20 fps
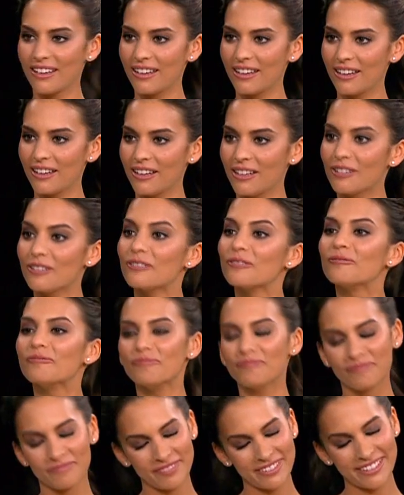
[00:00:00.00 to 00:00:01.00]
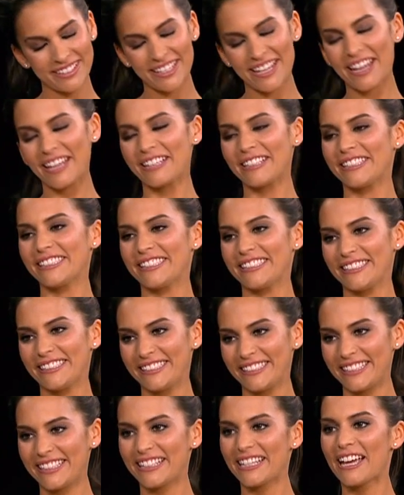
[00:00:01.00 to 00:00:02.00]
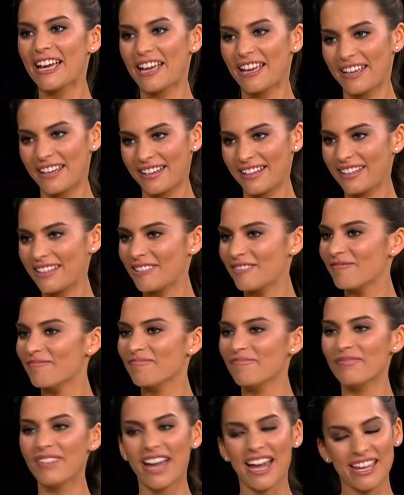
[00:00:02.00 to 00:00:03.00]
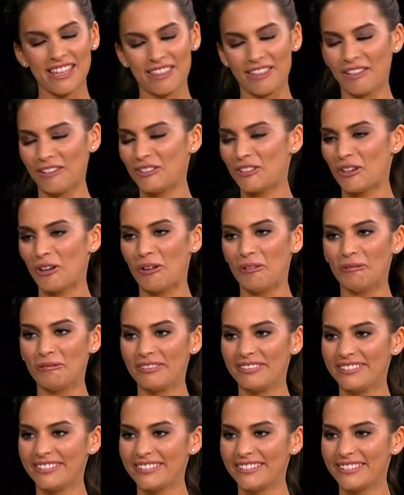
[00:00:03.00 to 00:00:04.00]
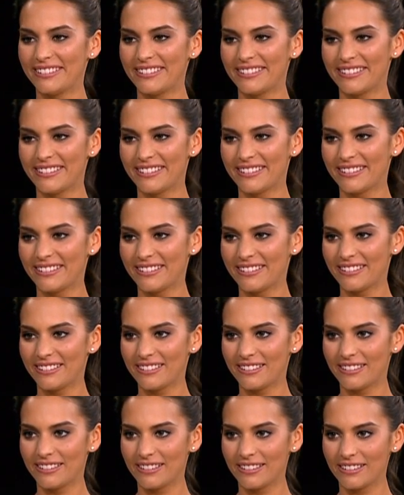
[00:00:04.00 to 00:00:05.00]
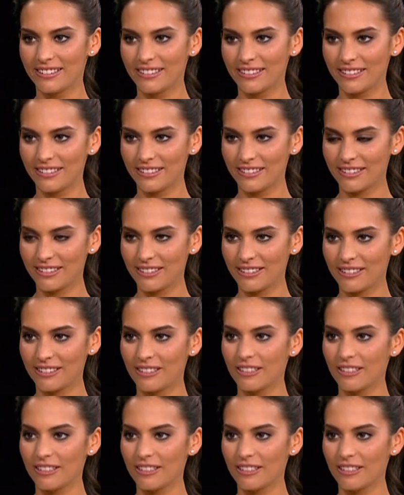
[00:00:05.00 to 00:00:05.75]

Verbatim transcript: homage to those kinds of yes. that kind of movie making. So the audience is going to love it. I think so. You, you, you're, you're, treating well what we